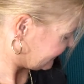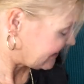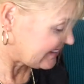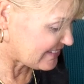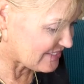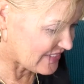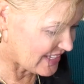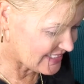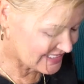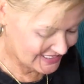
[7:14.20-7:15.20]
I love
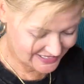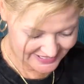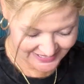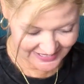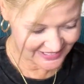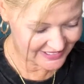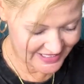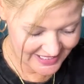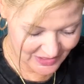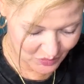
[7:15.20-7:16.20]
that. All
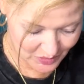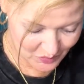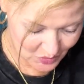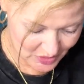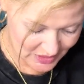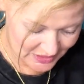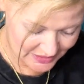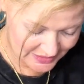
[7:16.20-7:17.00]
right, and one more.